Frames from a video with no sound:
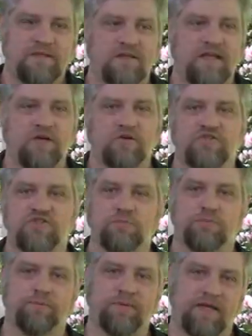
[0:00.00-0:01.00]
later
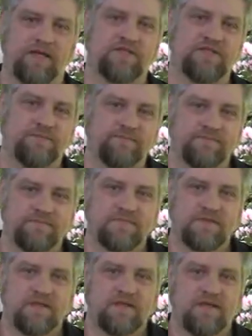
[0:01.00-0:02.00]
Super Paint.
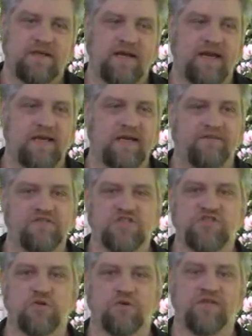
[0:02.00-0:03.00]
And I've
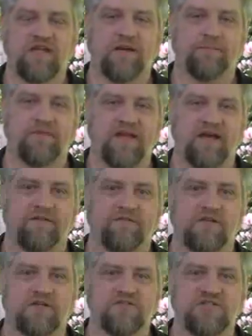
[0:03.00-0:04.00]
just sort of kept that
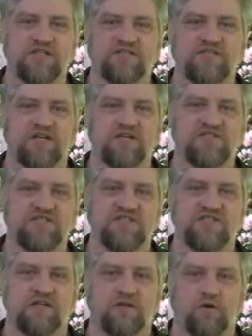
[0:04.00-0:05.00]
because it's a
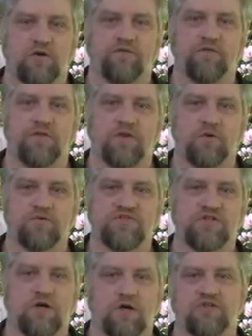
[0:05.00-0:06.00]
consistent look for
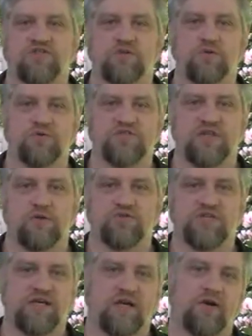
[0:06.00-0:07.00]
those cartoons and
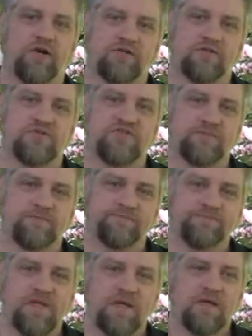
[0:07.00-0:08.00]
those characters.
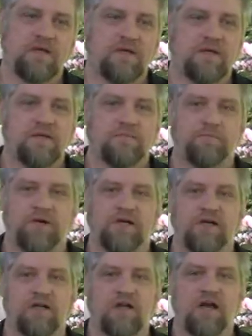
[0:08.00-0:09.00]

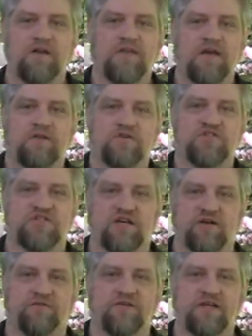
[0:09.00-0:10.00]
But a lot of the other
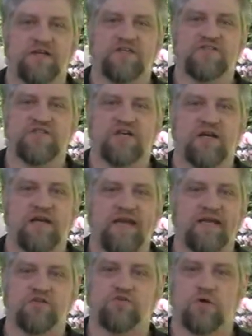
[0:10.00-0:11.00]
stuff is
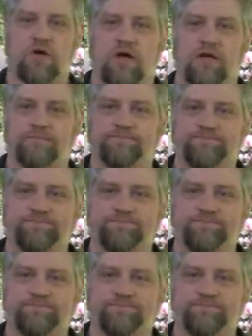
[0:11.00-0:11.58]
hand-drawn,